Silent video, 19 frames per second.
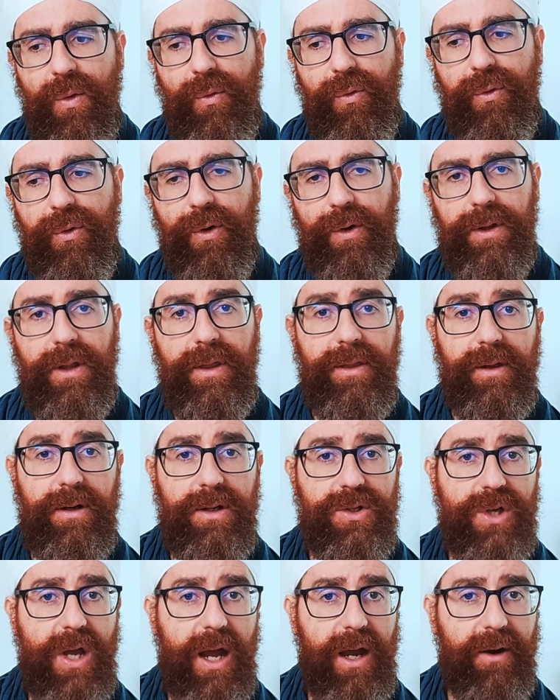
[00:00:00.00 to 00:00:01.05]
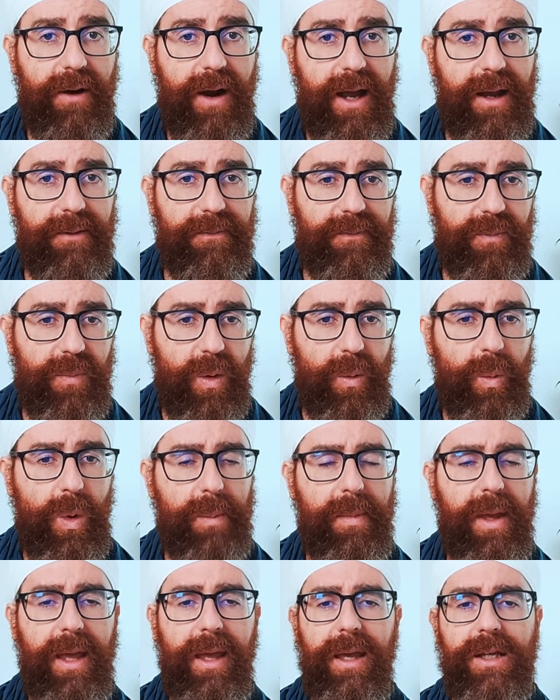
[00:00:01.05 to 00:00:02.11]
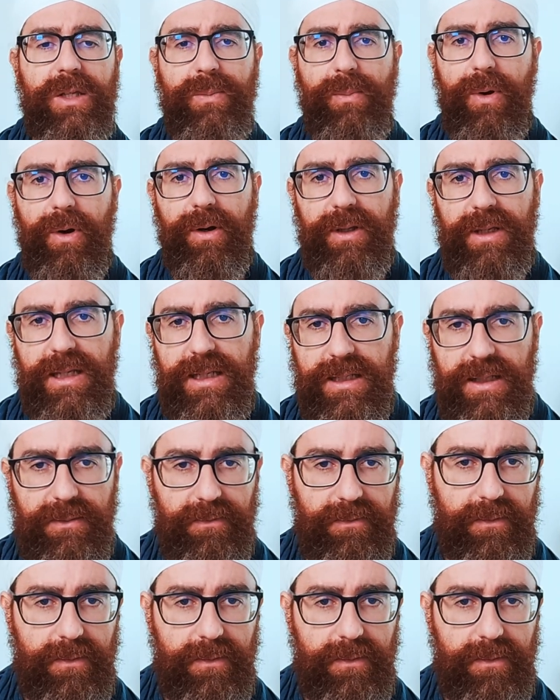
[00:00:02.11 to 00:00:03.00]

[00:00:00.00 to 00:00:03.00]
for the third chakra. We may explore this.